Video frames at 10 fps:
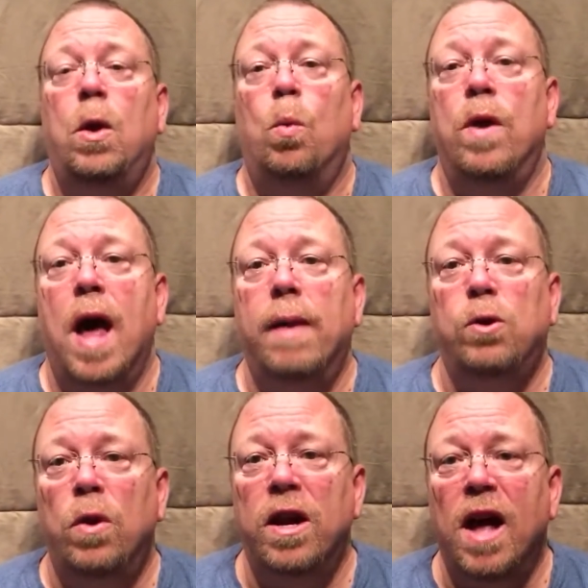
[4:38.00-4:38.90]
We're not
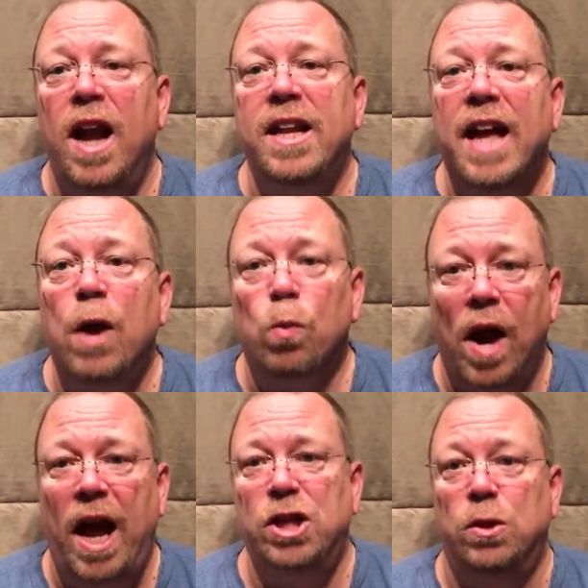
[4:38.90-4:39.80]
doing a 90-day
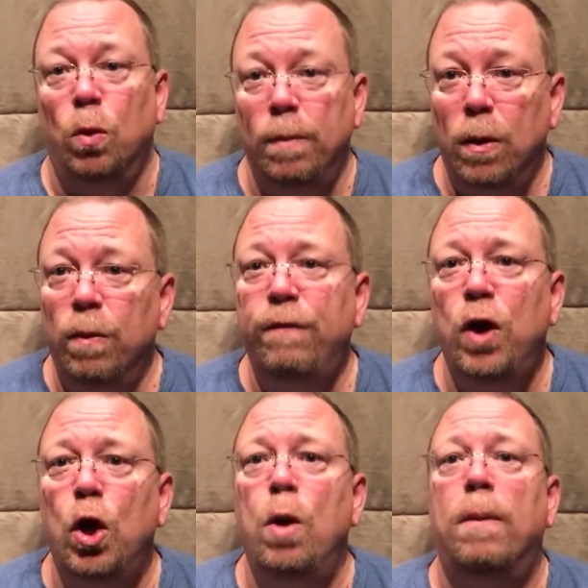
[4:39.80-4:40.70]
raise. There will be a
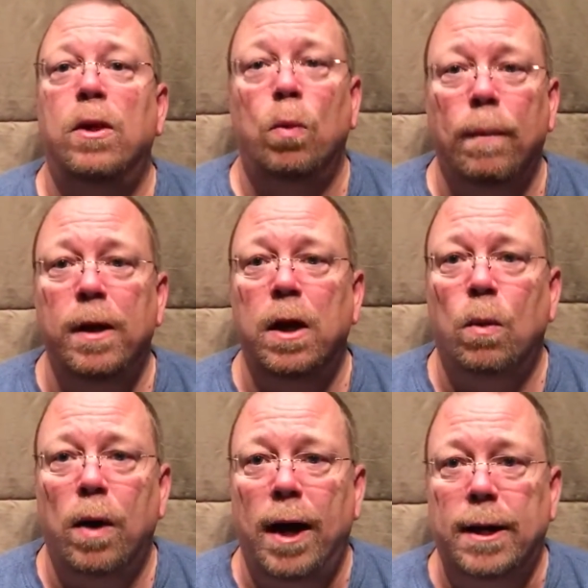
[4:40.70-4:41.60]
review, but there will be no
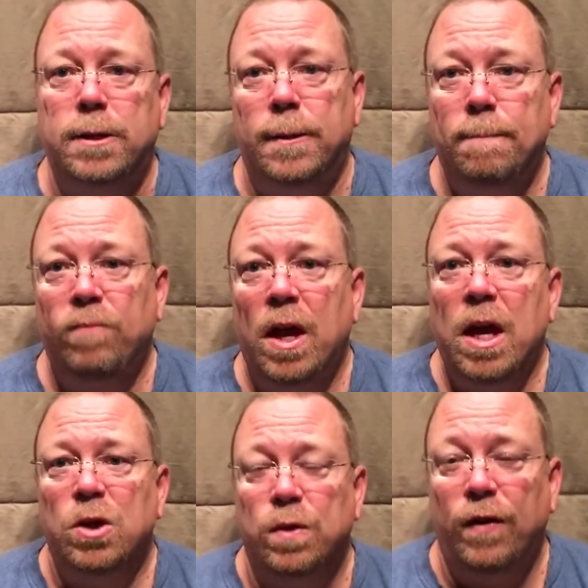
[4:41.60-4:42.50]
raise.
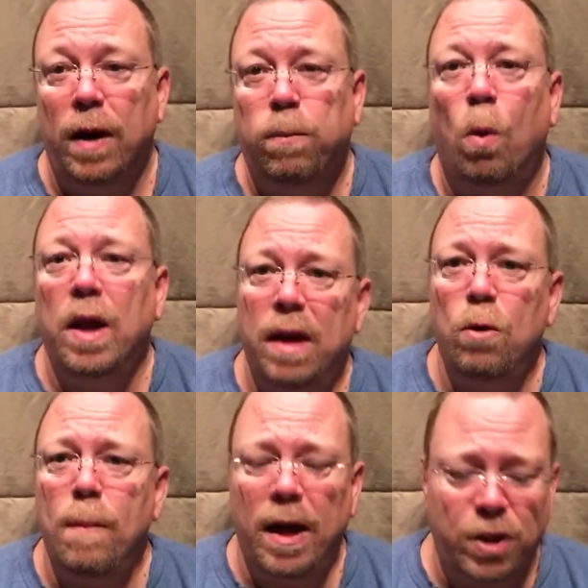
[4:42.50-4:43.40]
So it's very important. Let them
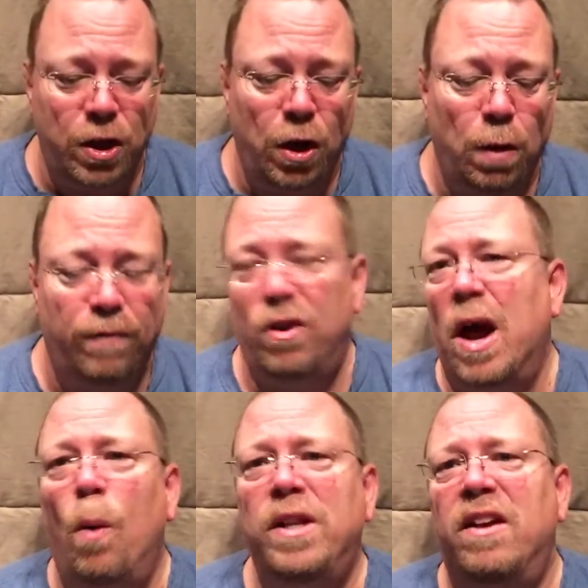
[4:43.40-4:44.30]
know about the yearly review.
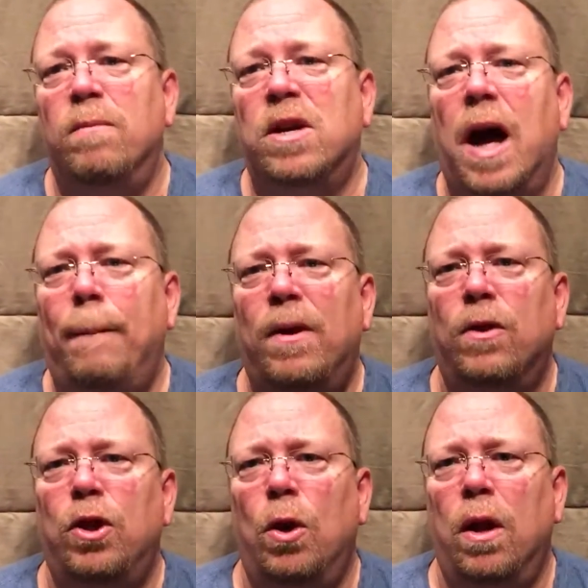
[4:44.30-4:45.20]
Now, I wouldn't give them a copy of
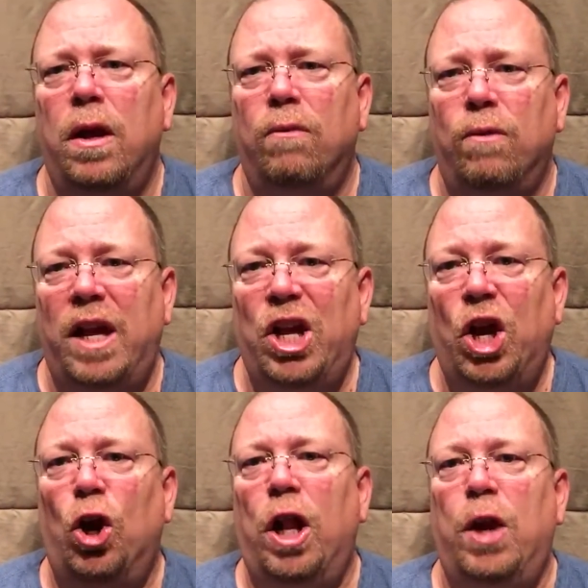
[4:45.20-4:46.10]
their
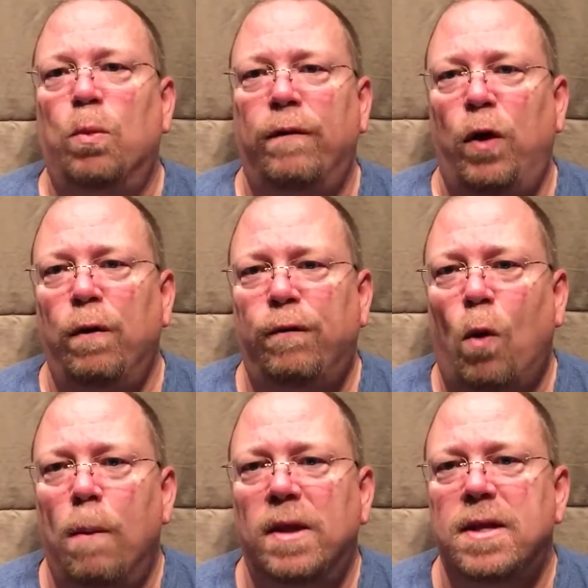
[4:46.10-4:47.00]
yearly review
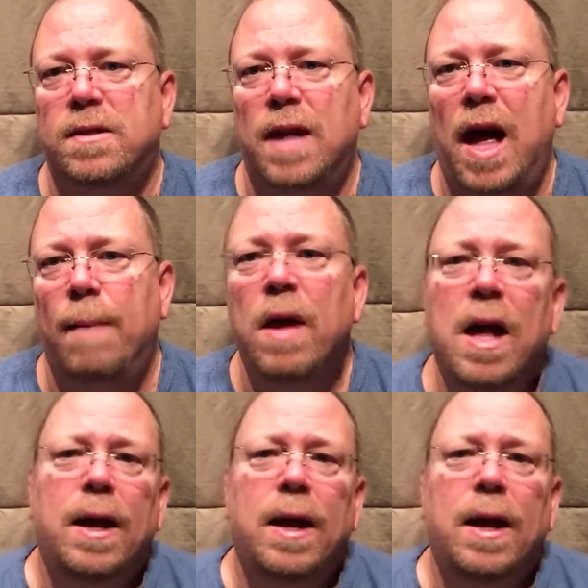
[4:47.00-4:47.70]
form at this time,